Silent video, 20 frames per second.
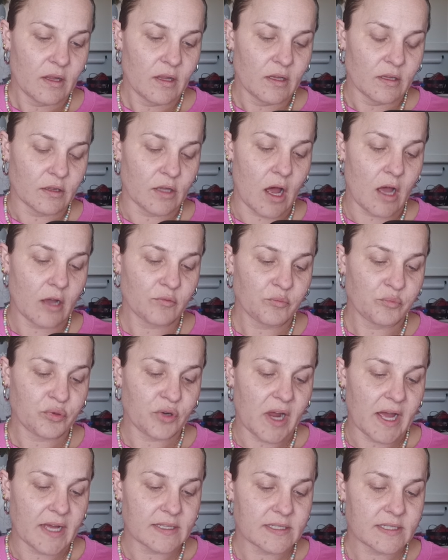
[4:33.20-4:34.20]
Long
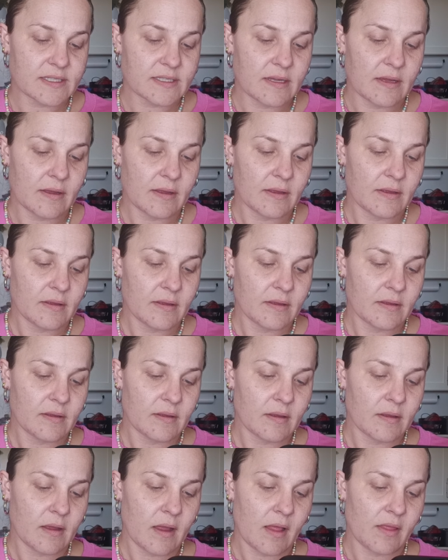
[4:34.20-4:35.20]
press
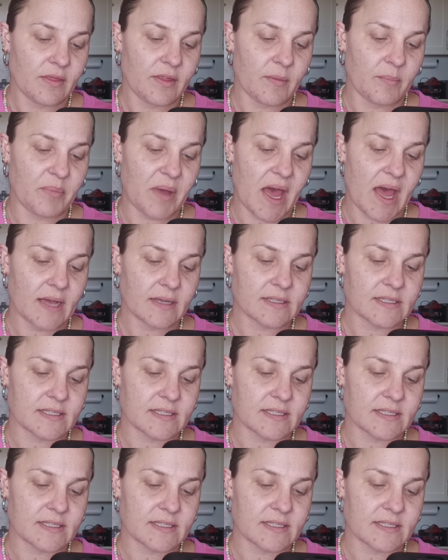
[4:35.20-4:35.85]
the back